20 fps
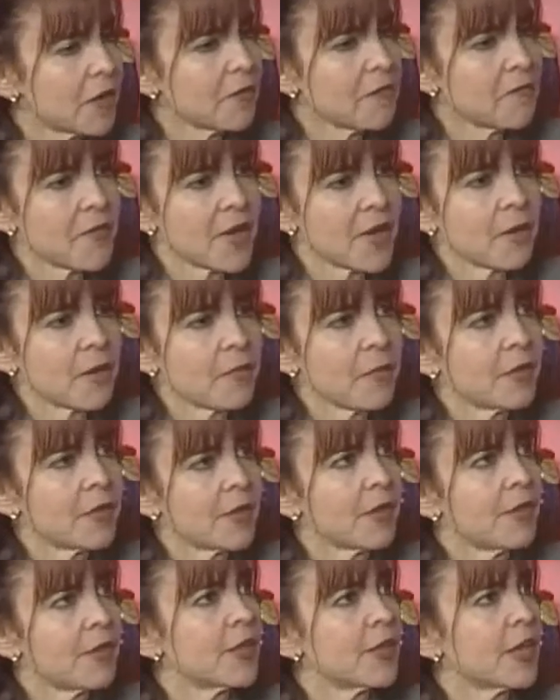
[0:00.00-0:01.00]
maybe
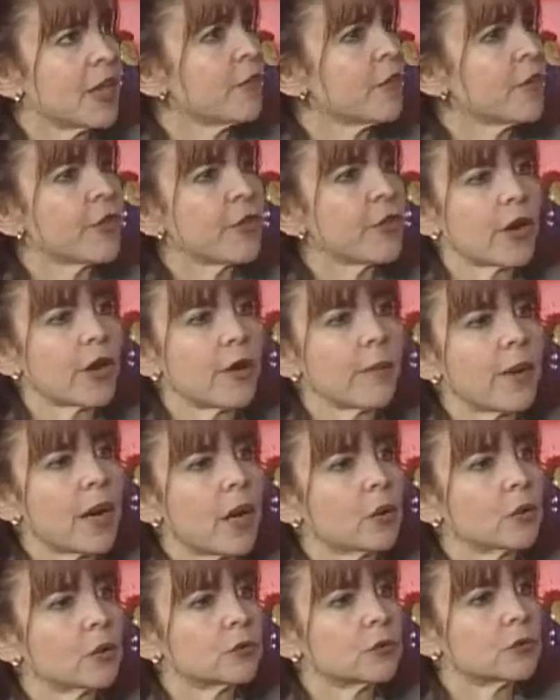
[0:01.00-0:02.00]
they never thought
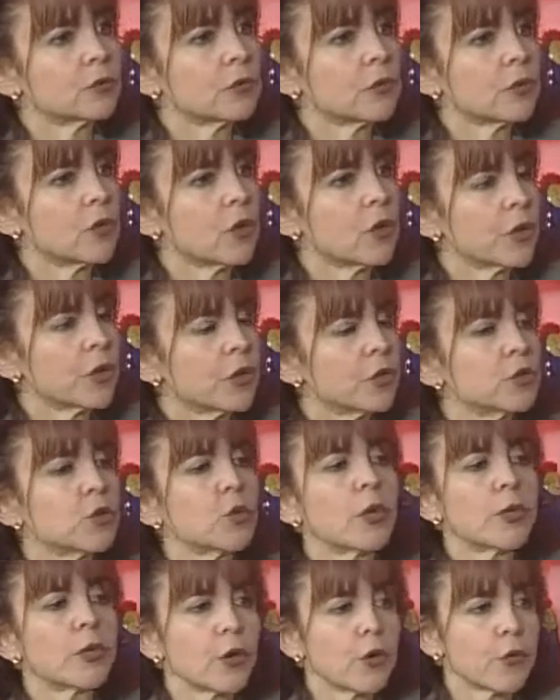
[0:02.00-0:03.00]
about going
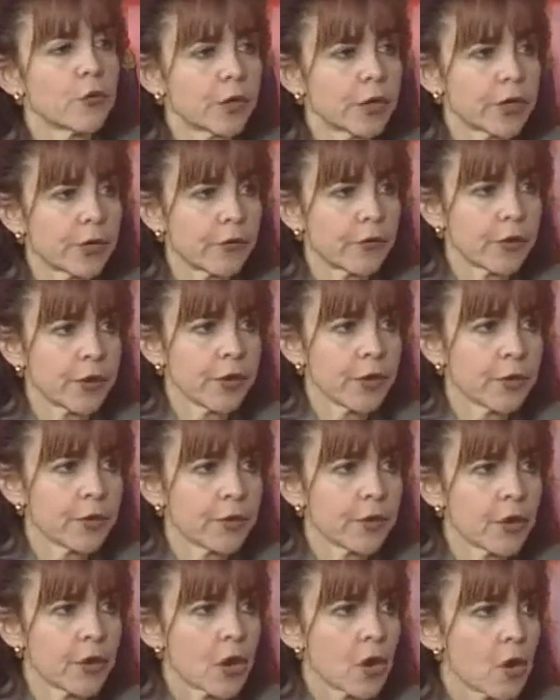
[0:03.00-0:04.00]
to another
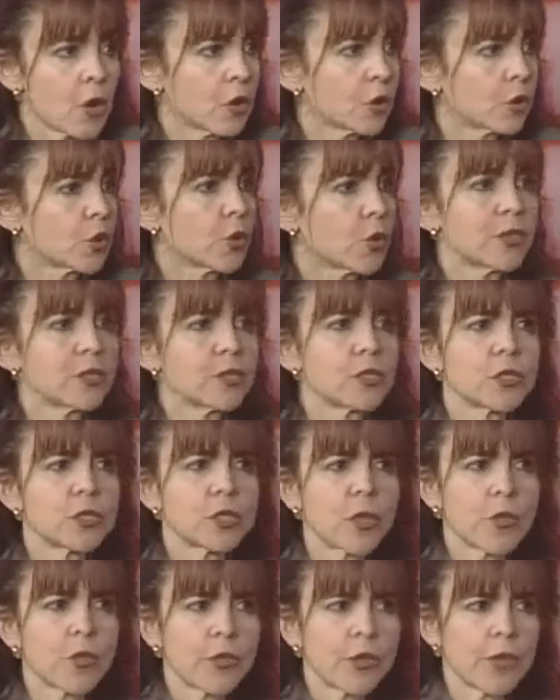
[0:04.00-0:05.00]
career or doing
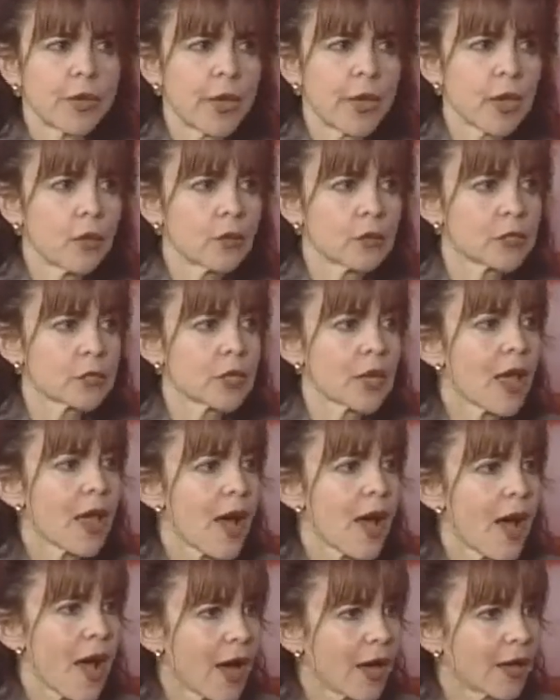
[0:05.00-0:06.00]
something else.
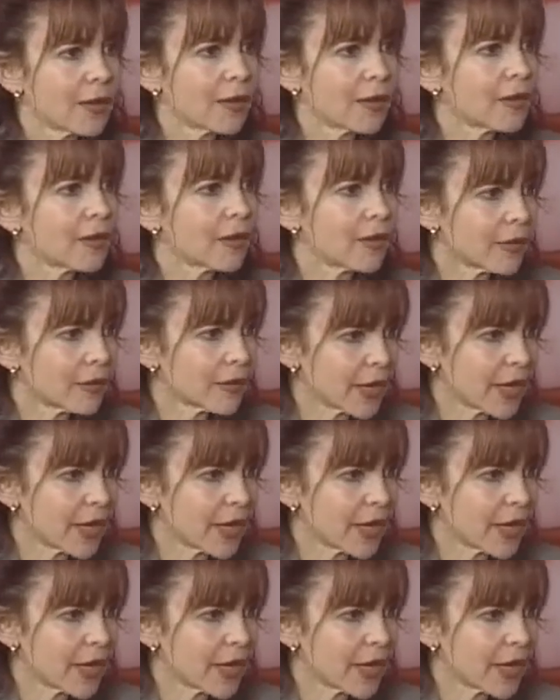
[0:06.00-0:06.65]
And